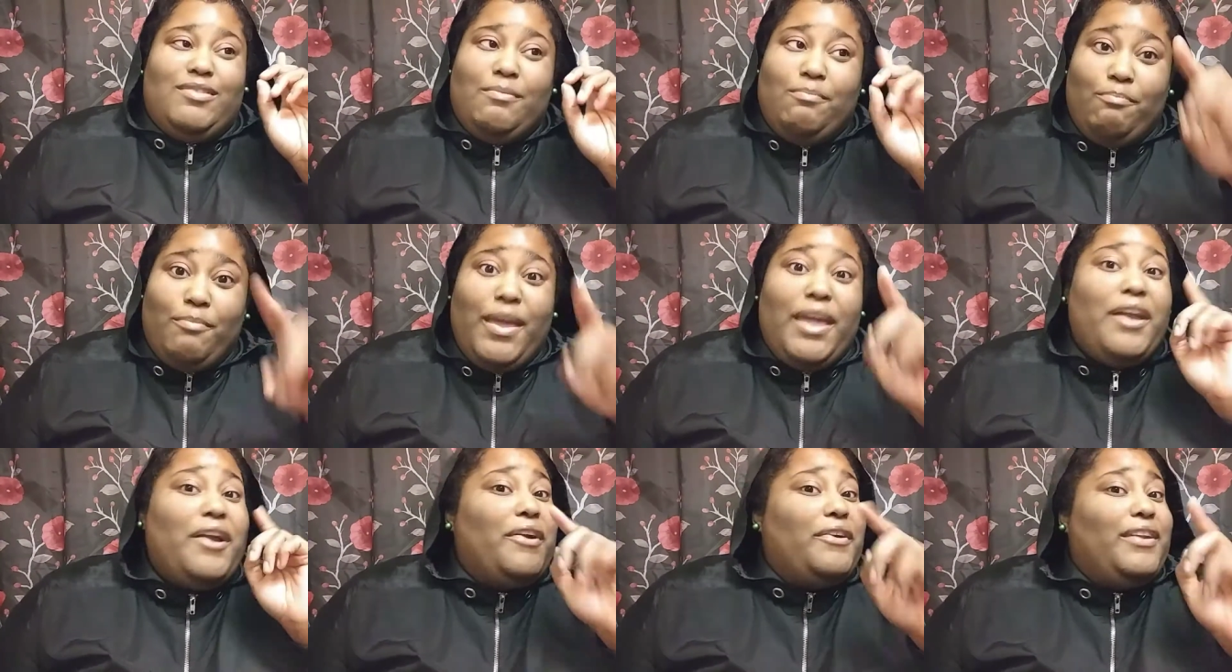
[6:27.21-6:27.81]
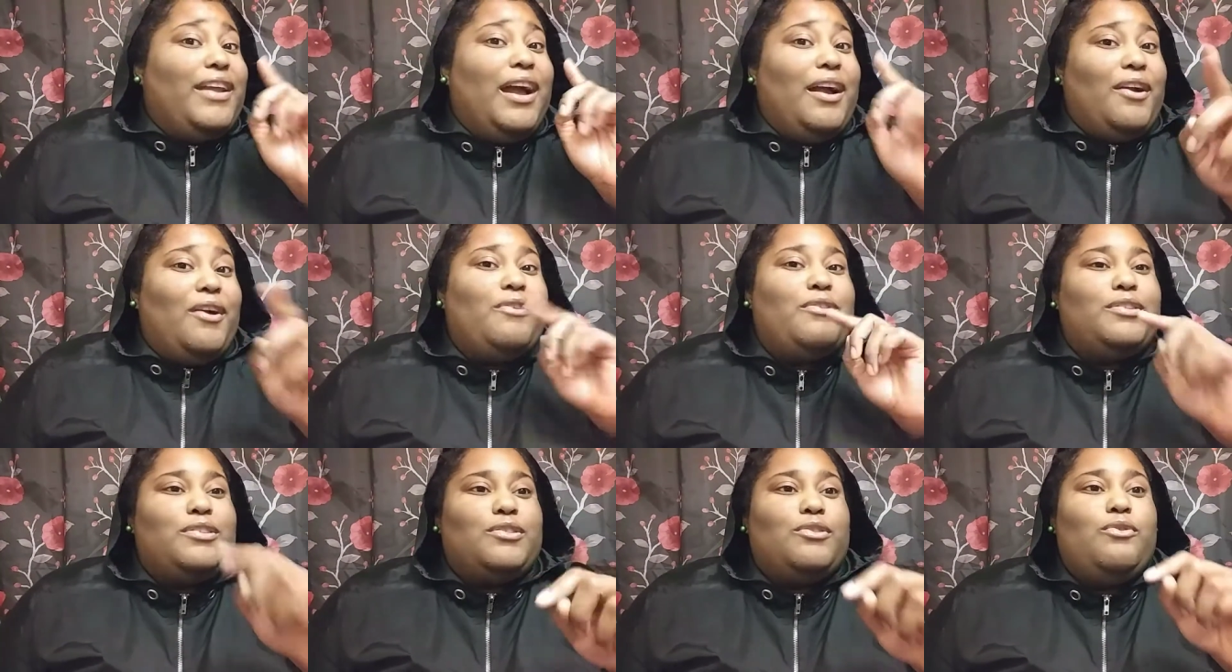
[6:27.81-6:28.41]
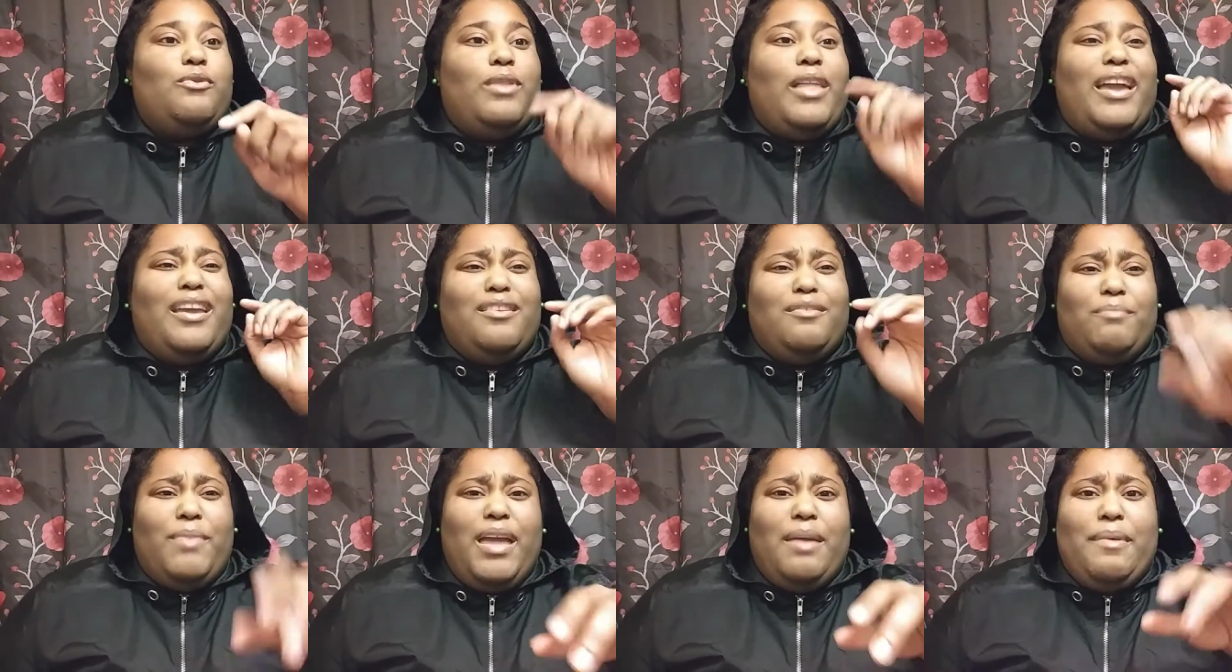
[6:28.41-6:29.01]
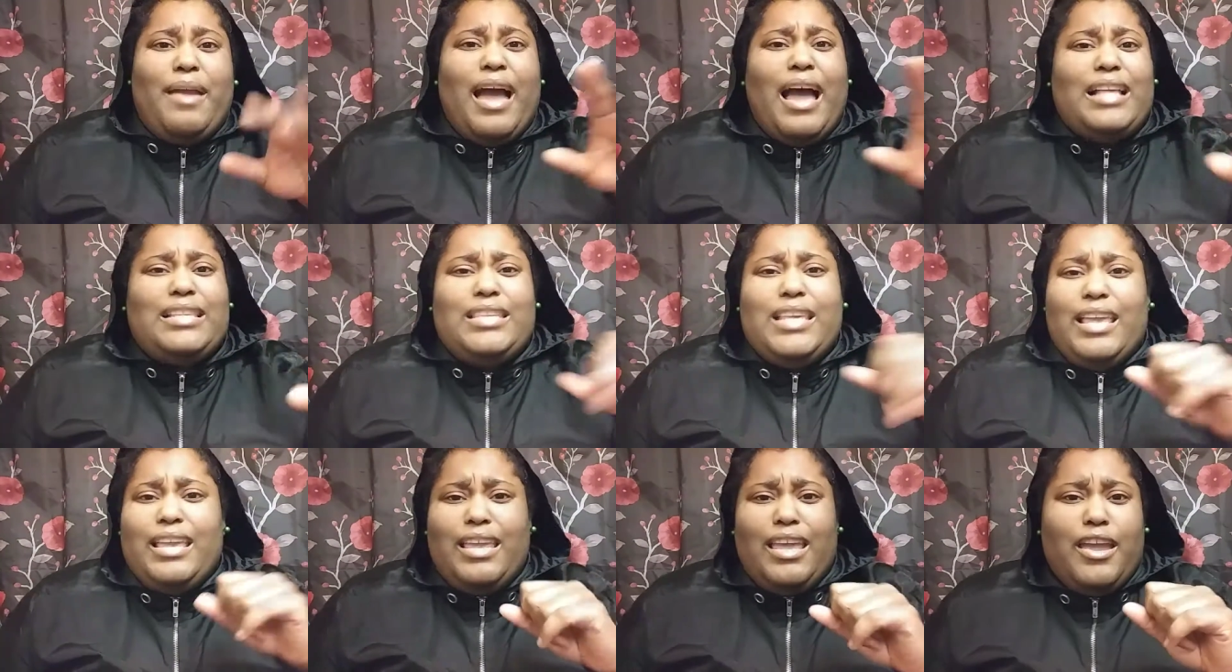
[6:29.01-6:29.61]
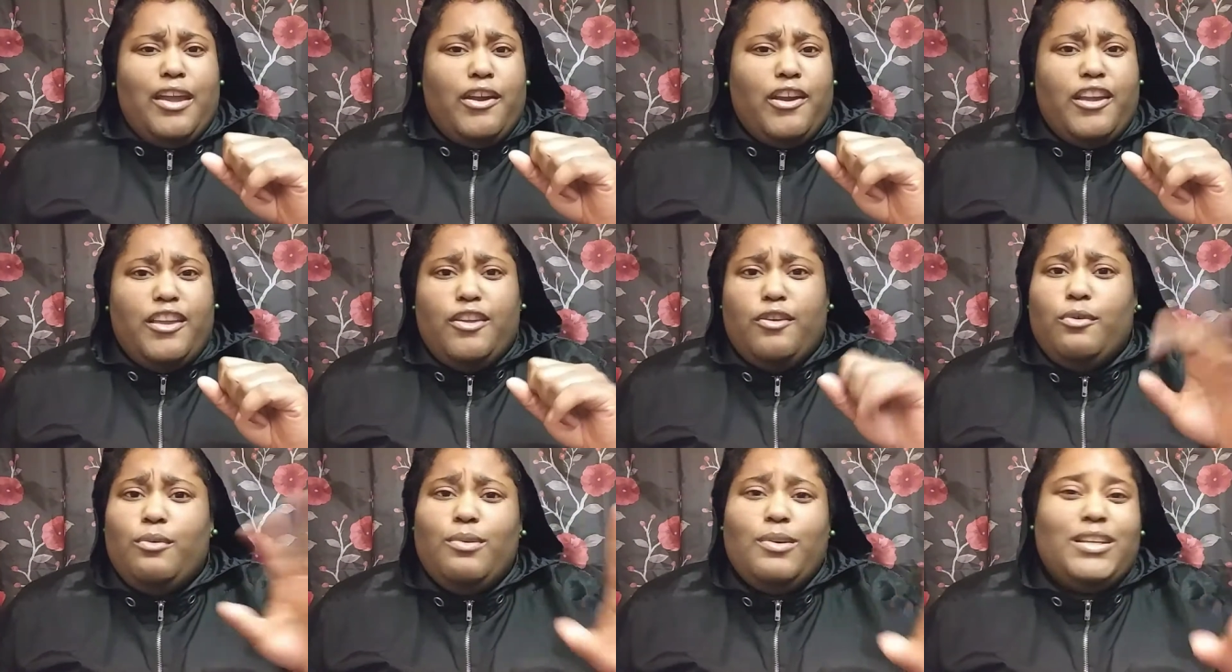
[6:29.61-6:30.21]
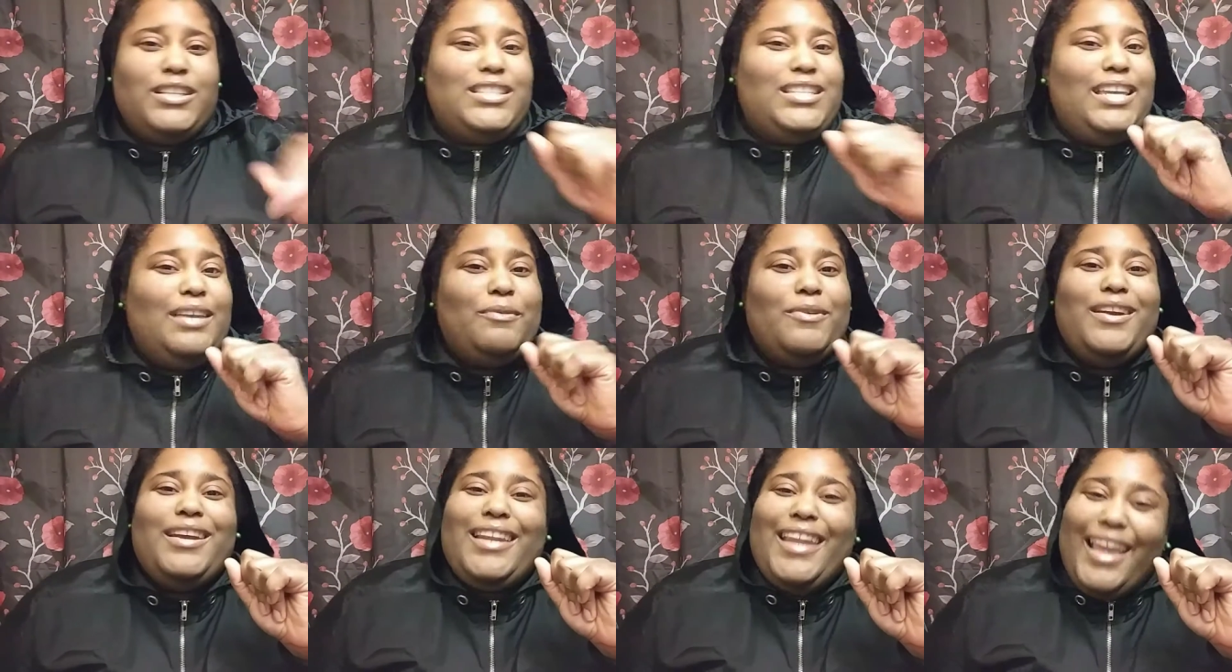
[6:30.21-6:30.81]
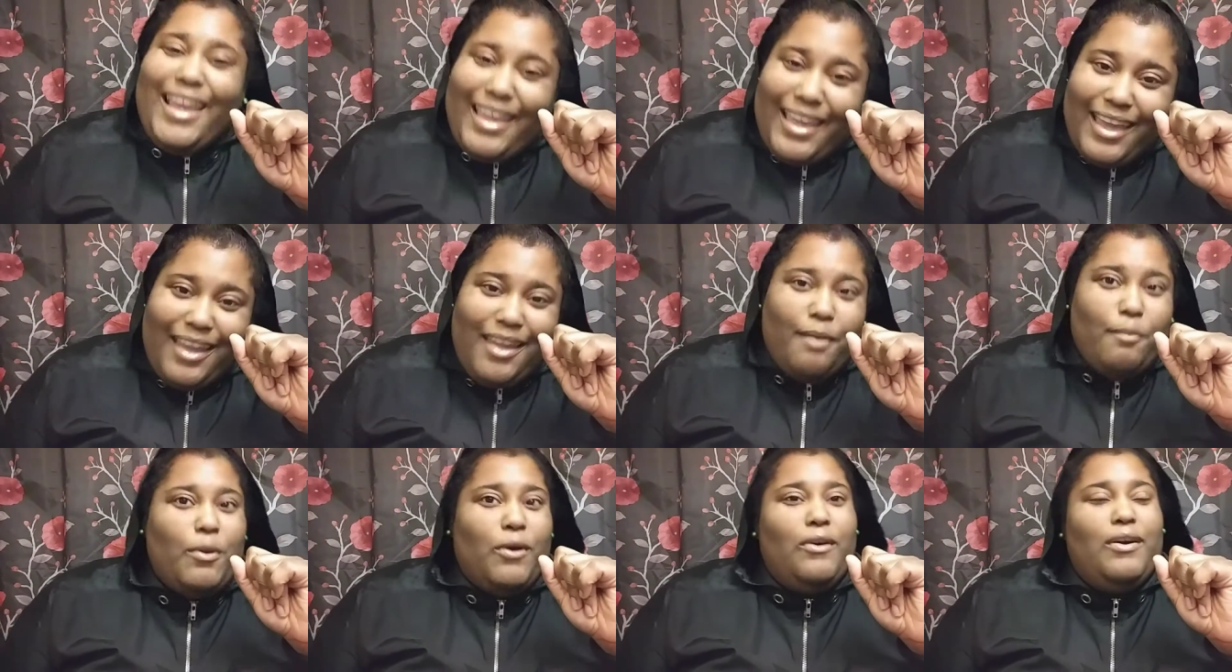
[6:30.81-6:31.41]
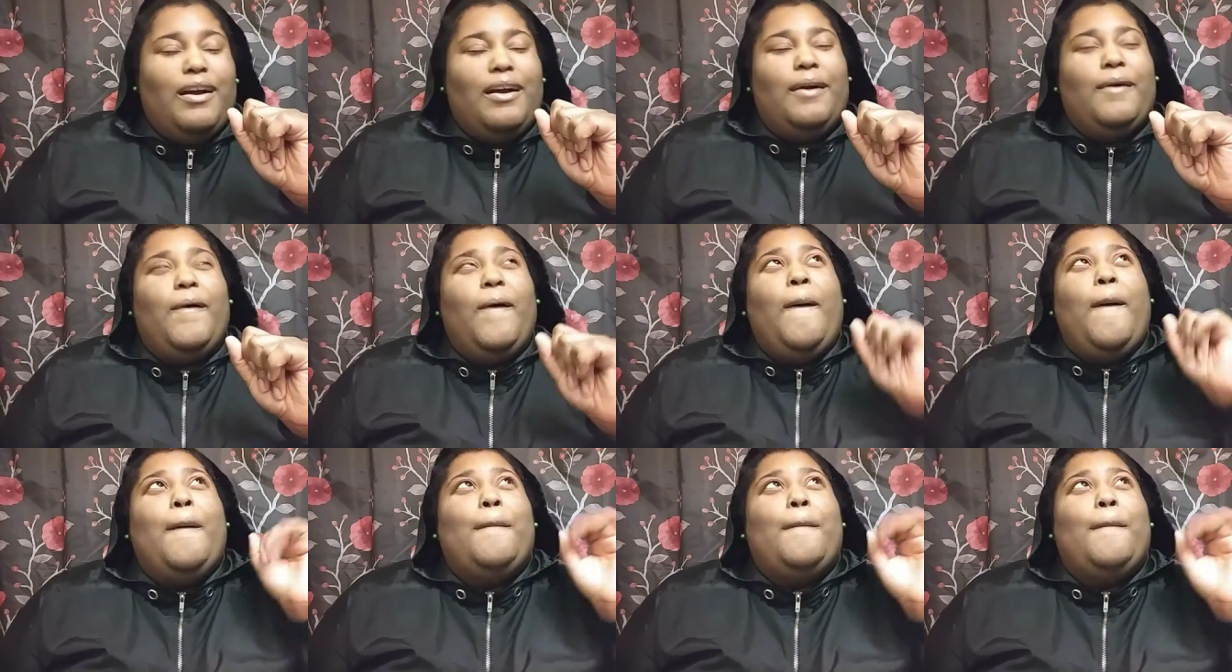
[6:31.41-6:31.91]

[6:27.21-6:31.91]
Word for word: made her not go to school. Like, baby, I'll take care of you. She ran that game on her.